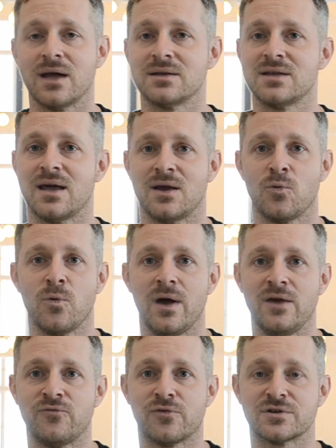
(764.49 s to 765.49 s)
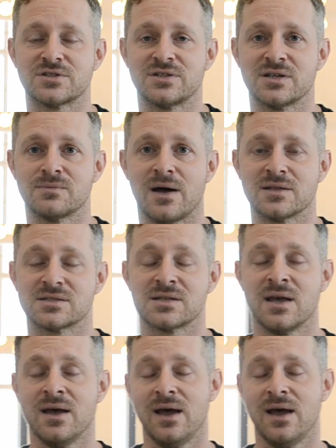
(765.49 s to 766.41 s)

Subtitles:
and then away for 6 months.